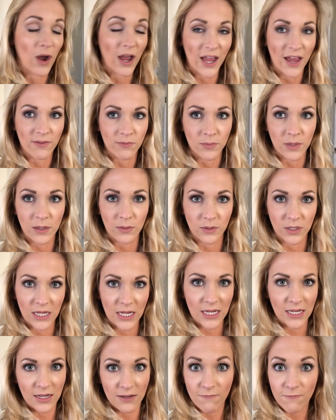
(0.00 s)
why I haven't been able to
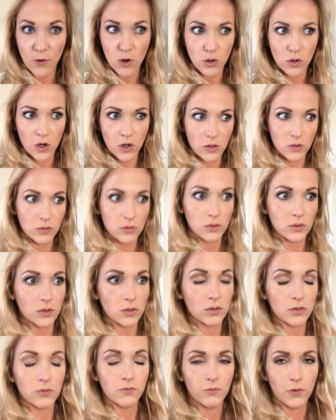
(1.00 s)
get any
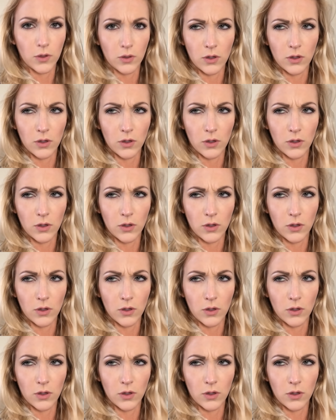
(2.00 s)
photos.